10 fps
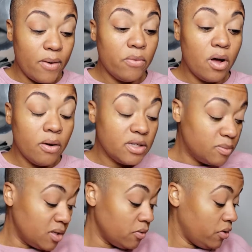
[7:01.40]
I will always
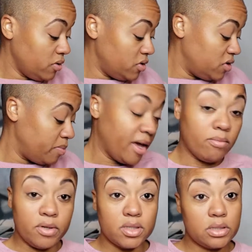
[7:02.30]
be loyal to is
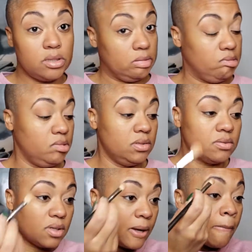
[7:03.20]
MAC brushes.
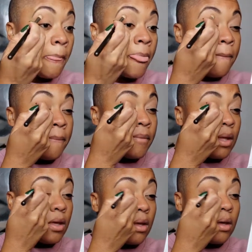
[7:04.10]
Okay?
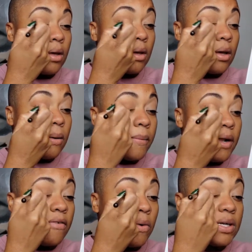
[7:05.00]
But
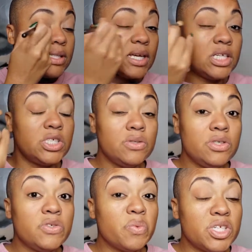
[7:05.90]
of course, ladies, you
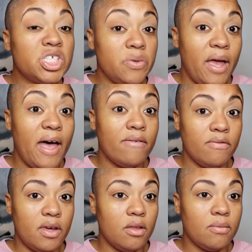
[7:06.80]
use what you have
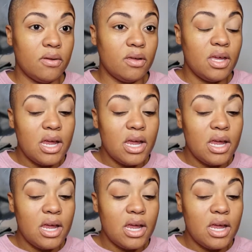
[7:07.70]
available.